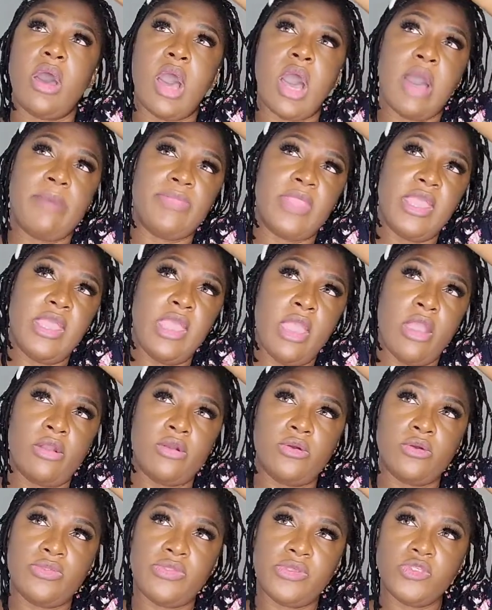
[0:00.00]
um, the hair
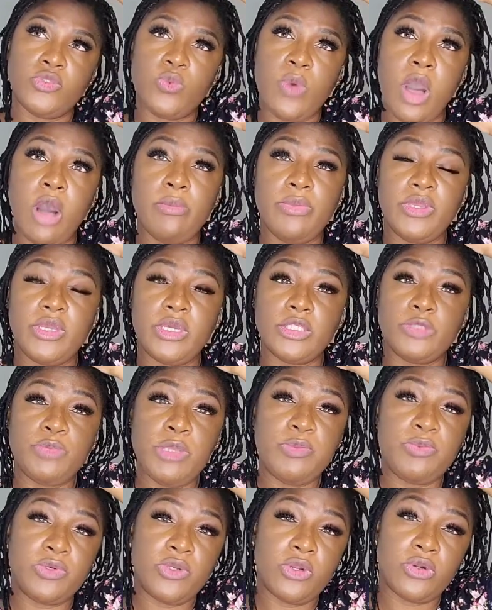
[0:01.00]
growth as well because
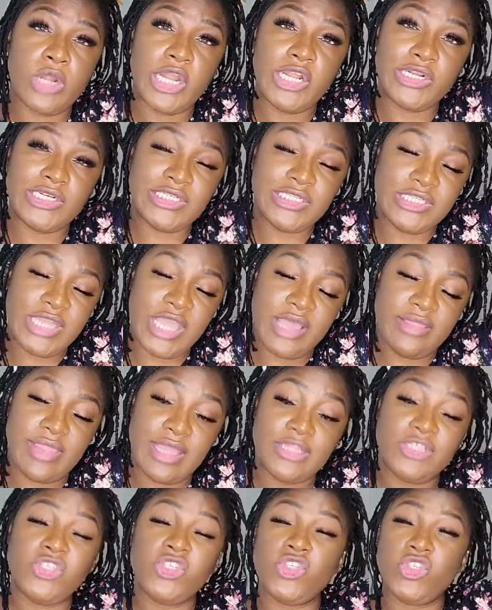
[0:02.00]
people don't understand
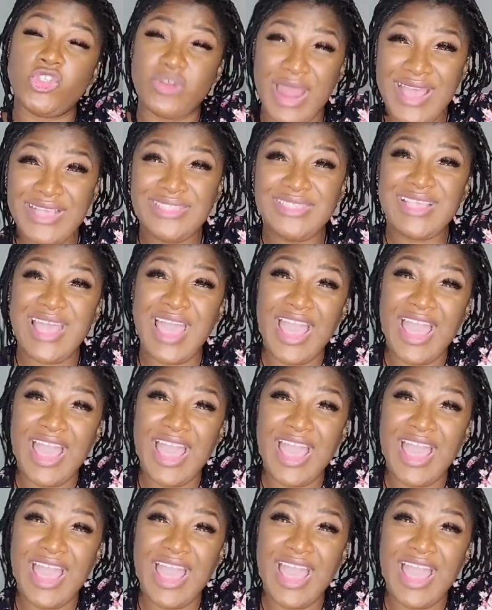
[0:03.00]
that stress